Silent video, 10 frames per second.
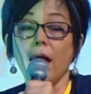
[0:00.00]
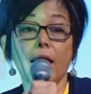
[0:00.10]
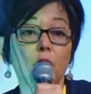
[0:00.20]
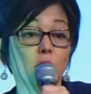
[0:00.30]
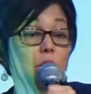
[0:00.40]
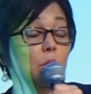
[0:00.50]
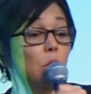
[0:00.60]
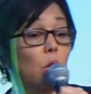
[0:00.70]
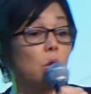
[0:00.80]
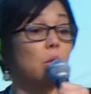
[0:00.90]
and also
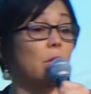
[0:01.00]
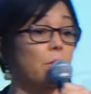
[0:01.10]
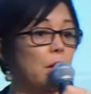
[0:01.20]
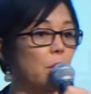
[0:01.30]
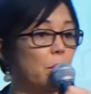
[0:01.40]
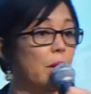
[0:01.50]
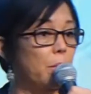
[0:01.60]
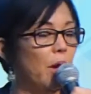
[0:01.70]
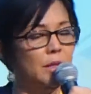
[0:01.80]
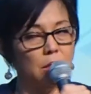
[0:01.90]
go through the
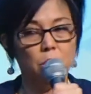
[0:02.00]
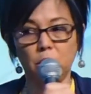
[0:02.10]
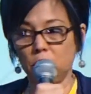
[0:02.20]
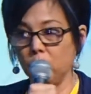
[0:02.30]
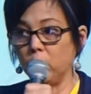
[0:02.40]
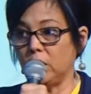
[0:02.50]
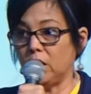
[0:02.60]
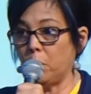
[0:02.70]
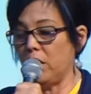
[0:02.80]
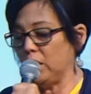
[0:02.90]
fingerprint process, which
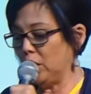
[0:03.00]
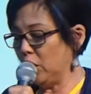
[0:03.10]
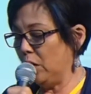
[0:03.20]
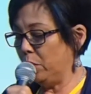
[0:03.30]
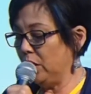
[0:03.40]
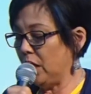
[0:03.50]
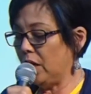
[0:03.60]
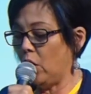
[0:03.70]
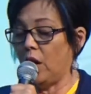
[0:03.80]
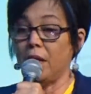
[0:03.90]
someone else is going to
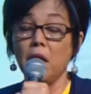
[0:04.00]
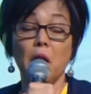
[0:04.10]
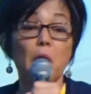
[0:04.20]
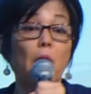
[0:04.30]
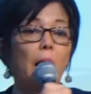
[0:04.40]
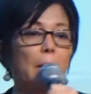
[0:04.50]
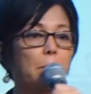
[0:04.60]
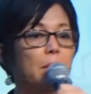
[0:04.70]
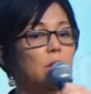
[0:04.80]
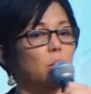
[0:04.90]
present on.
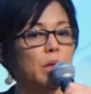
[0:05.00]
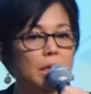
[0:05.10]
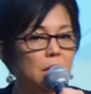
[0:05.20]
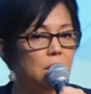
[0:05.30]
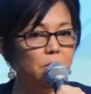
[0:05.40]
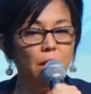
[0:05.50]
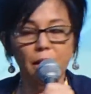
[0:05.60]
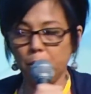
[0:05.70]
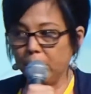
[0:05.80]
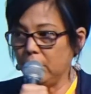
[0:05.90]
But the release of
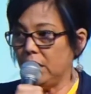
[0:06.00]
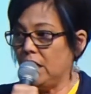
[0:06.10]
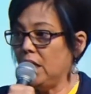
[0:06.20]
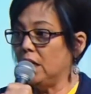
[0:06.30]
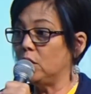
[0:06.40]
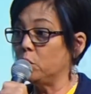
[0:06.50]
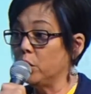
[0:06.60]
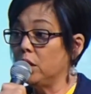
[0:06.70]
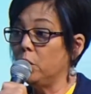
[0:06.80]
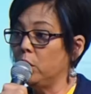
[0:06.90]
liability is
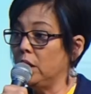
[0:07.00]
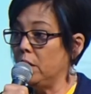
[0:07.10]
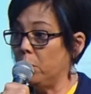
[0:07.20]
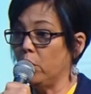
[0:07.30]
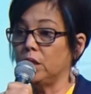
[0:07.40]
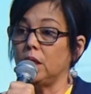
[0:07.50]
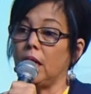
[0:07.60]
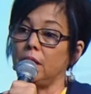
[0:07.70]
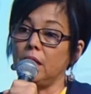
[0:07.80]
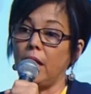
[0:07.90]
really, really important
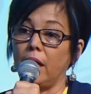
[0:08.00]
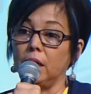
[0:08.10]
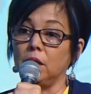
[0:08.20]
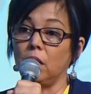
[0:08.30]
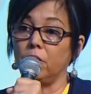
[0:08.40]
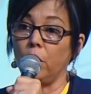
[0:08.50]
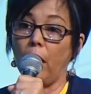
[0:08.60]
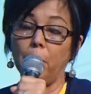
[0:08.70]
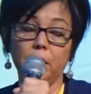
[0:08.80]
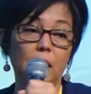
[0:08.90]
at the end of your
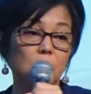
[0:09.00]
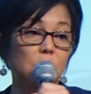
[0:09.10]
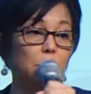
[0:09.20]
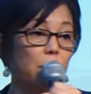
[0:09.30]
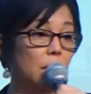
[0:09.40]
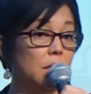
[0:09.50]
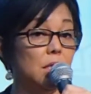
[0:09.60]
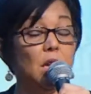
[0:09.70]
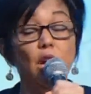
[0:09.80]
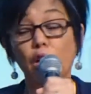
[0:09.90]
application
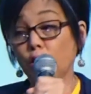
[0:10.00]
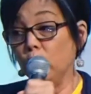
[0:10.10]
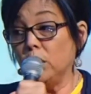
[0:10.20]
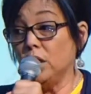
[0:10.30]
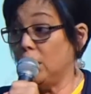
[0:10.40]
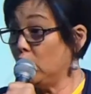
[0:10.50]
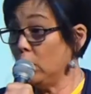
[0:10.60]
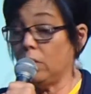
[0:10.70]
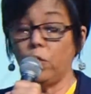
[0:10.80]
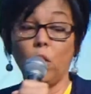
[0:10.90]
process. Use the
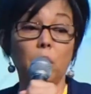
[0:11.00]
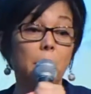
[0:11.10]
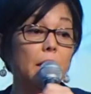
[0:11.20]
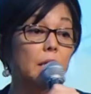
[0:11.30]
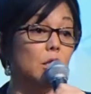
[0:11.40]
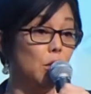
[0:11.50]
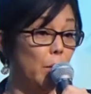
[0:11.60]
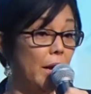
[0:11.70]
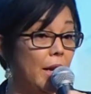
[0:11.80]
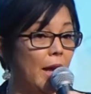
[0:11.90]
district form. It's
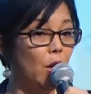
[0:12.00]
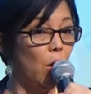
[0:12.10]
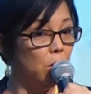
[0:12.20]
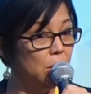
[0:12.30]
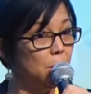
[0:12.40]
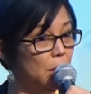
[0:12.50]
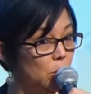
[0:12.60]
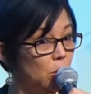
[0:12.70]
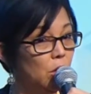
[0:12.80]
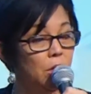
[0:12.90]
great. And always make
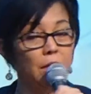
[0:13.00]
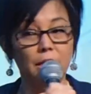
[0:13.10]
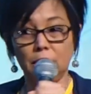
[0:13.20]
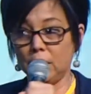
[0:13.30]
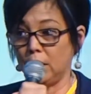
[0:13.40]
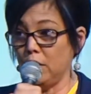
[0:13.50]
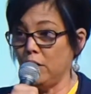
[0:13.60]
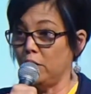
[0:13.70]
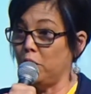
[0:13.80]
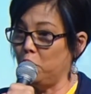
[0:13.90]
sure that it says in
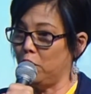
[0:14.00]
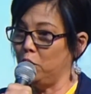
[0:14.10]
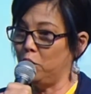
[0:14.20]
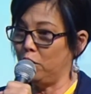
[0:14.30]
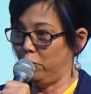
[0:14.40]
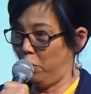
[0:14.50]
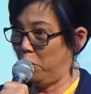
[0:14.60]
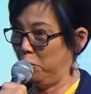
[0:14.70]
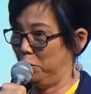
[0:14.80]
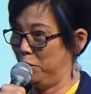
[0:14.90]
there that you can use their
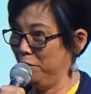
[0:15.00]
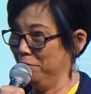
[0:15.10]
photos.